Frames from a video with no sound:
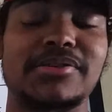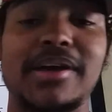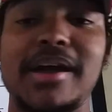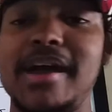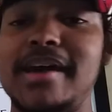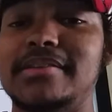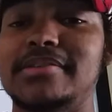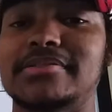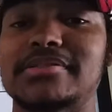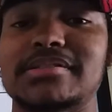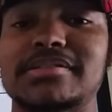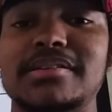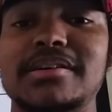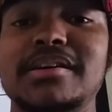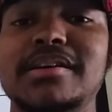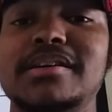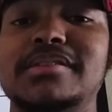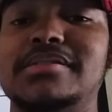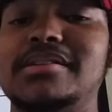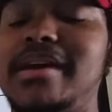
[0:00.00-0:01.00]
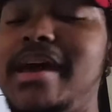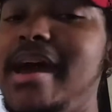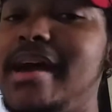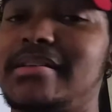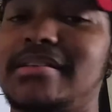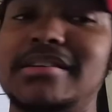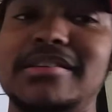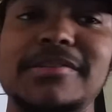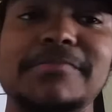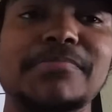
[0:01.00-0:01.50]
or handles that
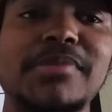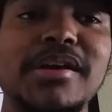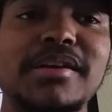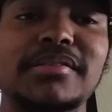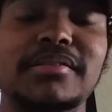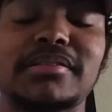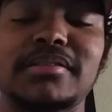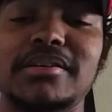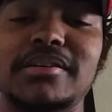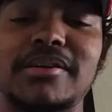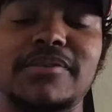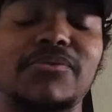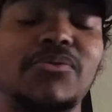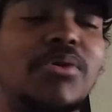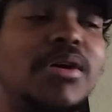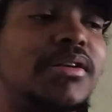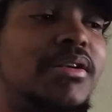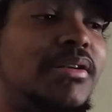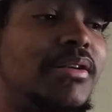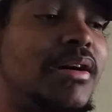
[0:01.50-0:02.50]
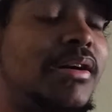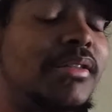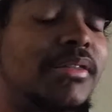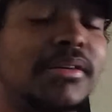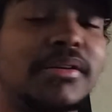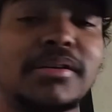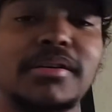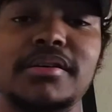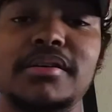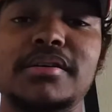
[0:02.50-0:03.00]
act independently of one
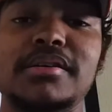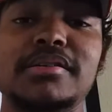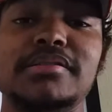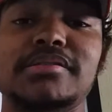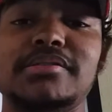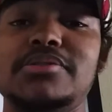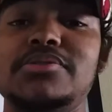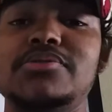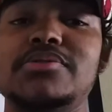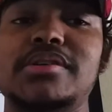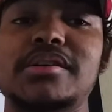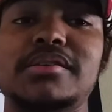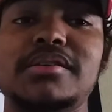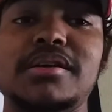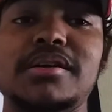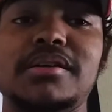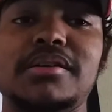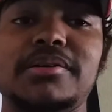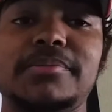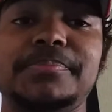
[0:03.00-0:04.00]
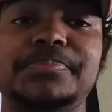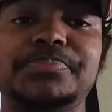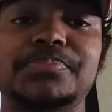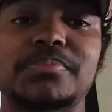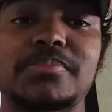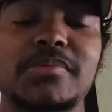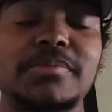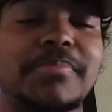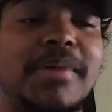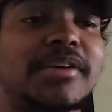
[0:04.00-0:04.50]
another, so you can
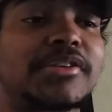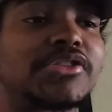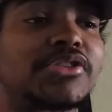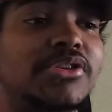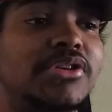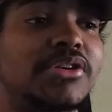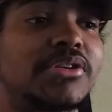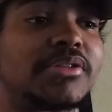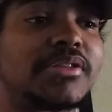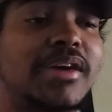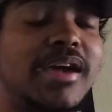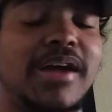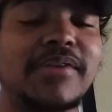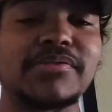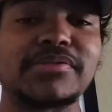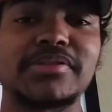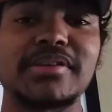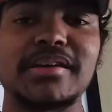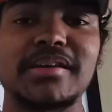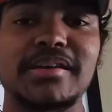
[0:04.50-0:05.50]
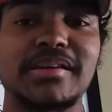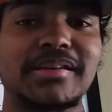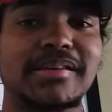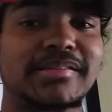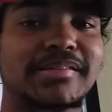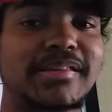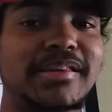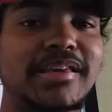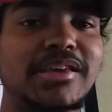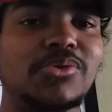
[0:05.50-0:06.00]
make sure that everything
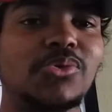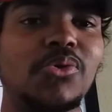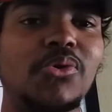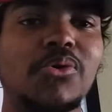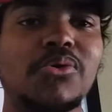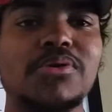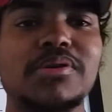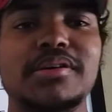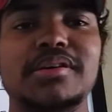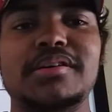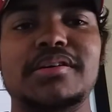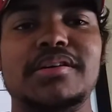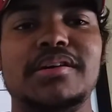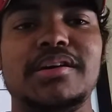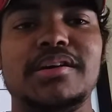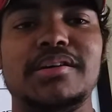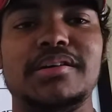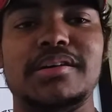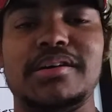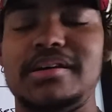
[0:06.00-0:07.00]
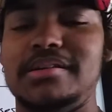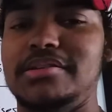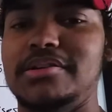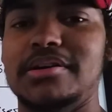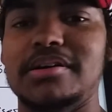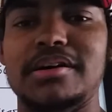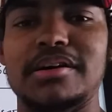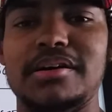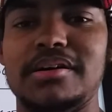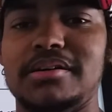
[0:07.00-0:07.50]
is equal in
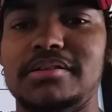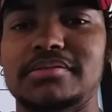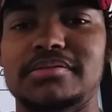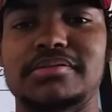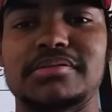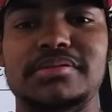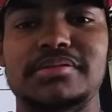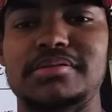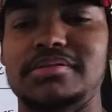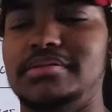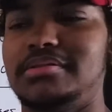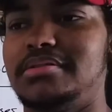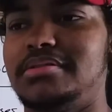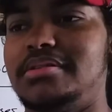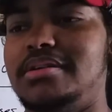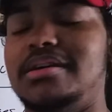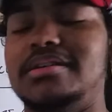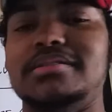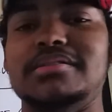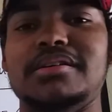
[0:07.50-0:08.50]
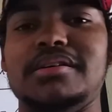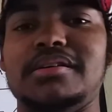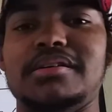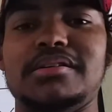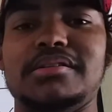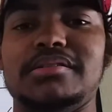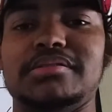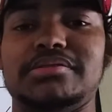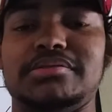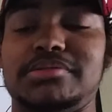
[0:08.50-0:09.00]
your
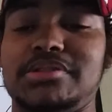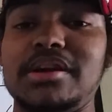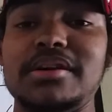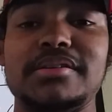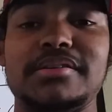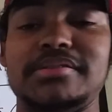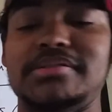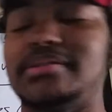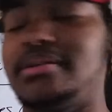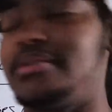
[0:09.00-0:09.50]
journey.